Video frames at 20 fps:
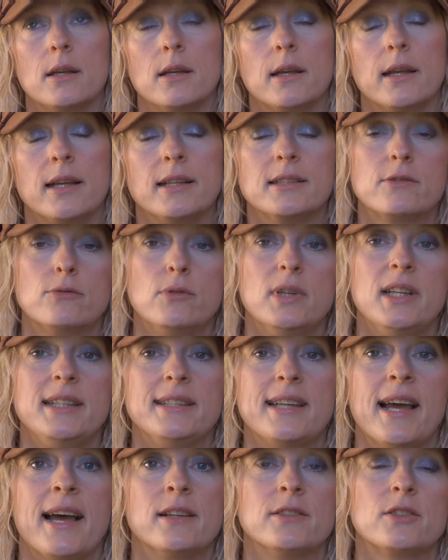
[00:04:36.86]
it's really
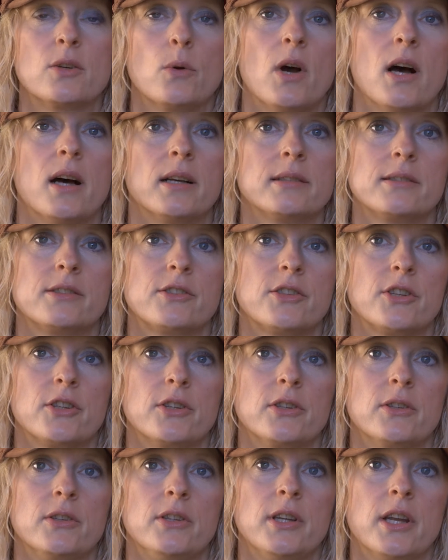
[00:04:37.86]
down to us to,
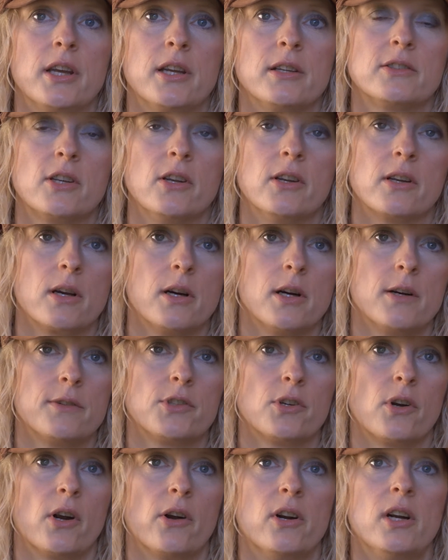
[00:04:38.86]
you know, to look
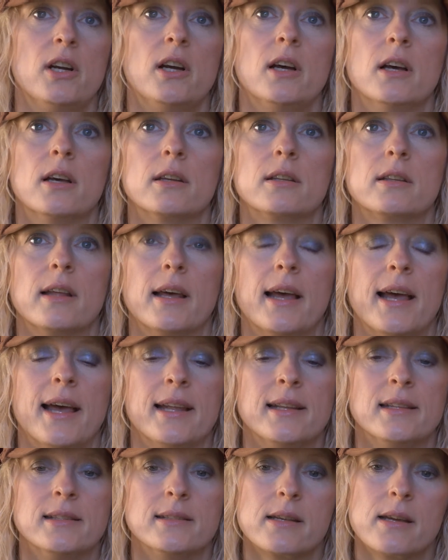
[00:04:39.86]
after our Earth.
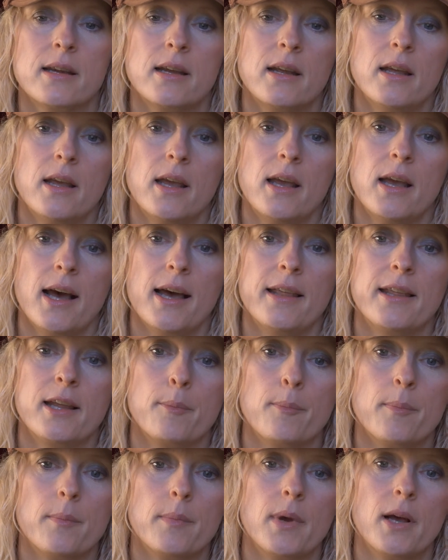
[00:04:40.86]
And I
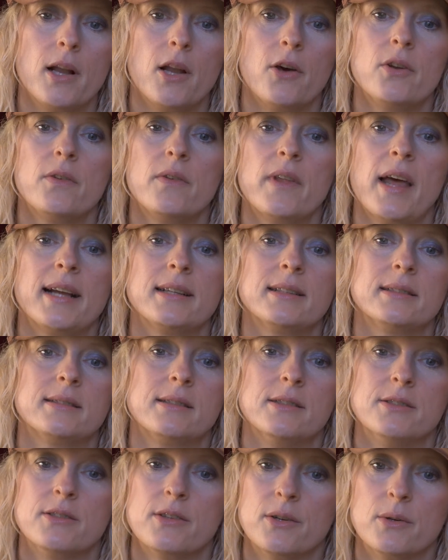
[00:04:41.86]
think a lot of that
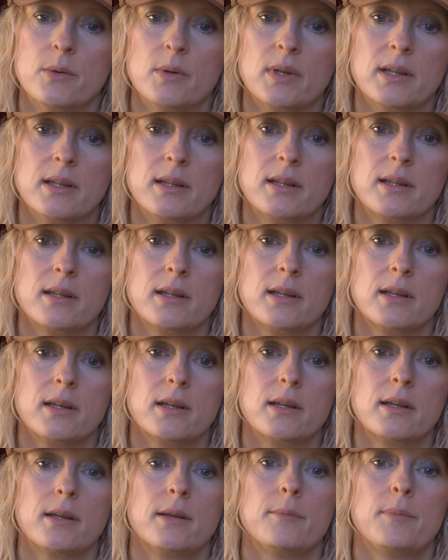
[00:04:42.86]
is to do
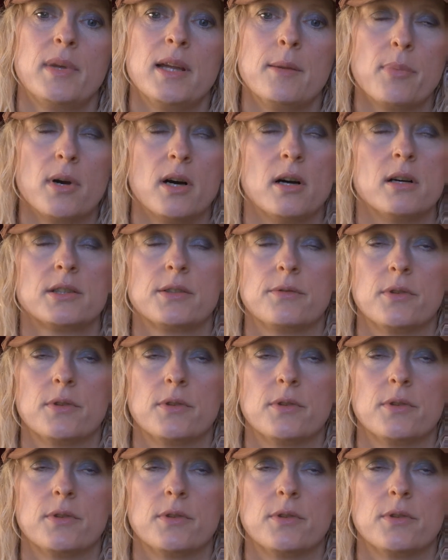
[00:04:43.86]
with being part